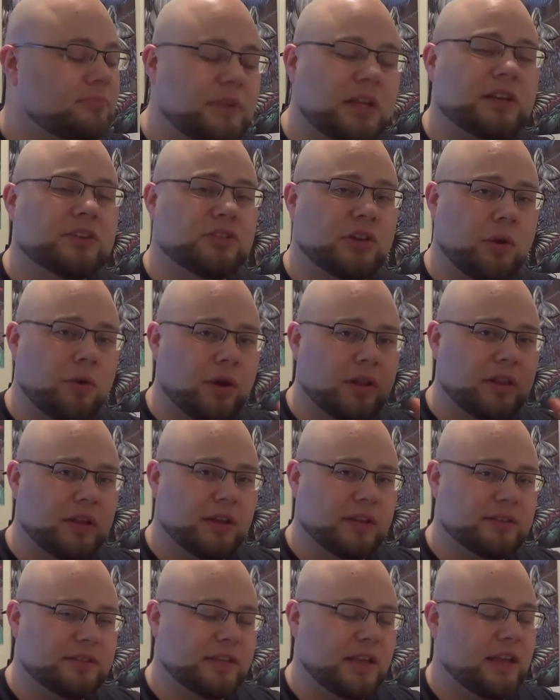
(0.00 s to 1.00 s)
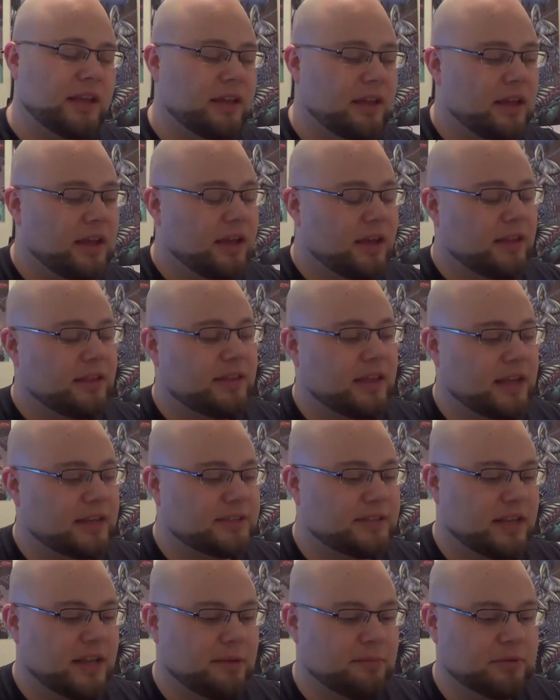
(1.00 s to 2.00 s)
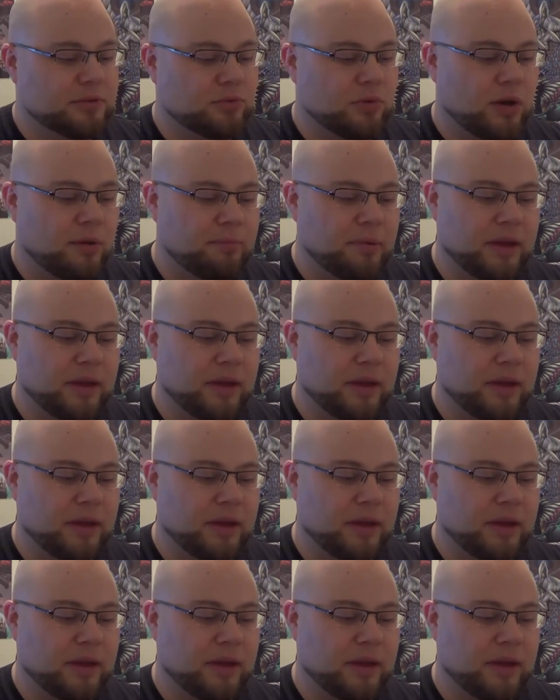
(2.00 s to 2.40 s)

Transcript: So I wanted to say thanks to him as well.